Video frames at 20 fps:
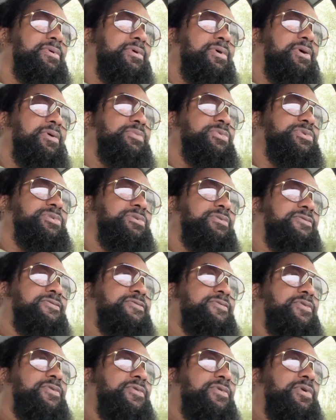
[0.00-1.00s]
It was the
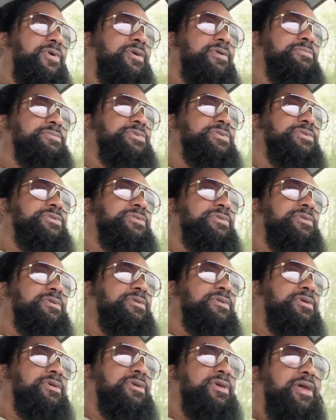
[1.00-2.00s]
forms,
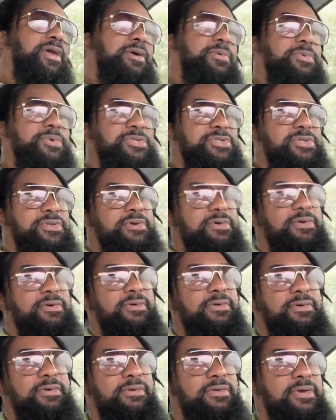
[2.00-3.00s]
it was
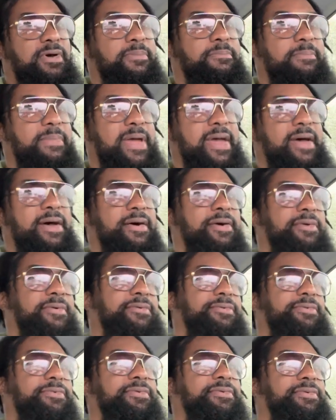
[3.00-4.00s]
the
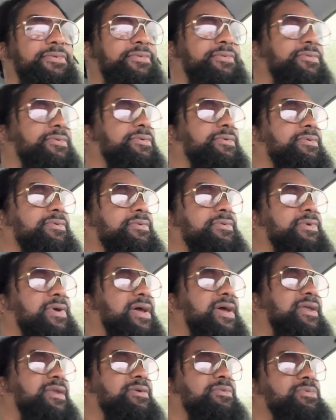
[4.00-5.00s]
amount,
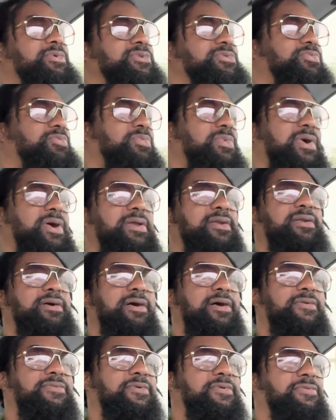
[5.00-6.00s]
and it was one
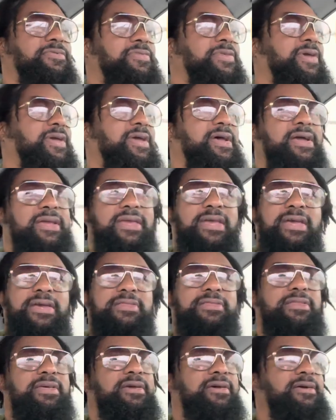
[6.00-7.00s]
other thing I
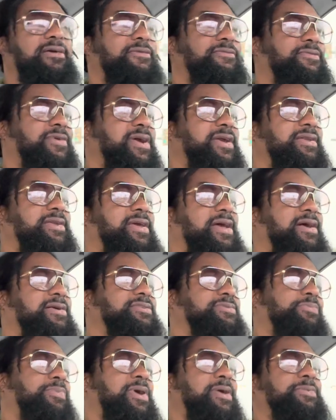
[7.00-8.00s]
can't think of right now.
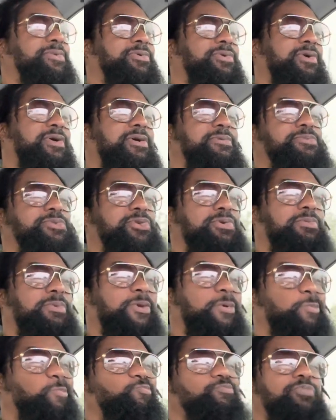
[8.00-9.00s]
It's probably gonna come to
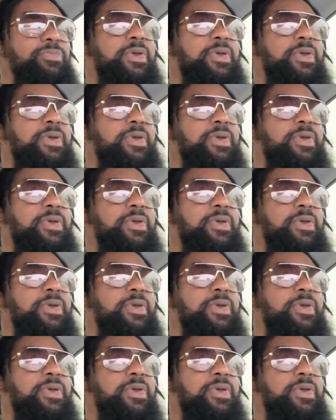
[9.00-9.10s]
me.